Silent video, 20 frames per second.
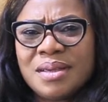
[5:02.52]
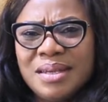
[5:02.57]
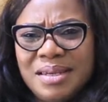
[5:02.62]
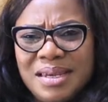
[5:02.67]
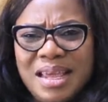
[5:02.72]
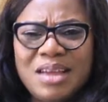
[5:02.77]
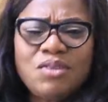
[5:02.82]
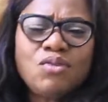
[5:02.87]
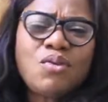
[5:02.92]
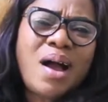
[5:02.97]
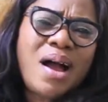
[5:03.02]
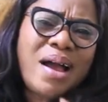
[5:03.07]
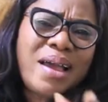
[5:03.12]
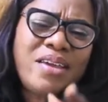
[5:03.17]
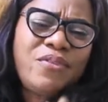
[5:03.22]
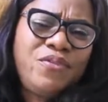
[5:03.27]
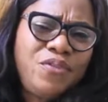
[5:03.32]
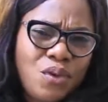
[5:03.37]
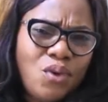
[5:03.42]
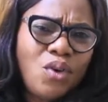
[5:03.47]
Then go
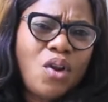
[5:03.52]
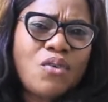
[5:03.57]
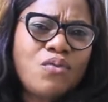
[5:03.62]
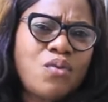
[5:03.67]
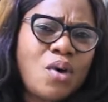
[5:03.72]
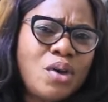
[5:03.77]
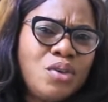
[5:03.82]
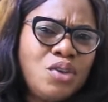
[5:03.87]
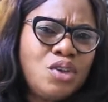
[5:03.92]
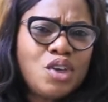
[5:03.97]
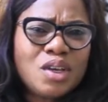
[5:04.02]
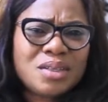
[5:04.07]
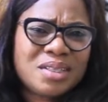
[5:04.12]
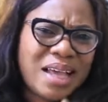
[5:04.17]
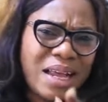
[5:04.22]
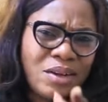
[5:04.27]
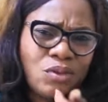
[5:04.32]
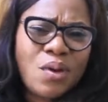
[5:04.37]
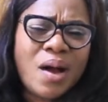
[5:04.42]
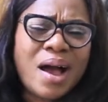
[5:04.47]
ahead, if you love what you just
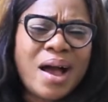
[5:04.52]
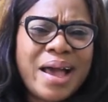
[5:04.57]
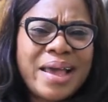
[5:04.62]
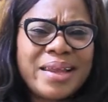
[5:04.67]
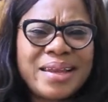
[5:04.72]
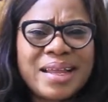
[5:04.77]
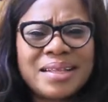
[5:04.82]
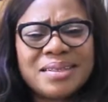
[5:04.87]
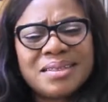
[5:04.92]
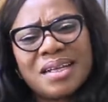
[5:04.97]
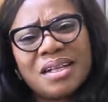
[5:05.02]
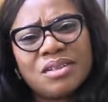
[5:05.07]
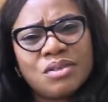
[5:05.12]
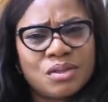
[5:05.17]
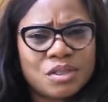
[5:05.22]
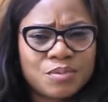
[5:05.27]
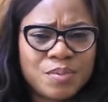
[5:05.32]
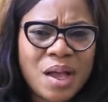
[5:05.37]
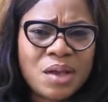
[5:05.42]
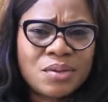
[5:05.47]
said, go ahead and tell
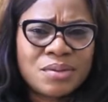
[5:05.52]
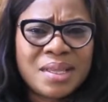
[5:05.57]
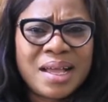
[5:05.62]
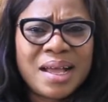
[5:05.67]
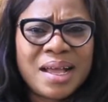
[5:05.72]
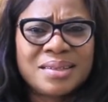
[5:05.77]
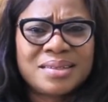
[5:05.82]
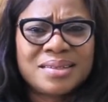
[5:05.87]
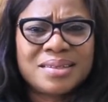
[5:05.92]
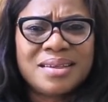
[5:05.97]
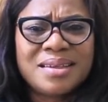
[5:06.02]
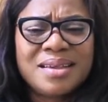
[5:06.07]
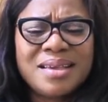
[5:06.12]
your spouse that.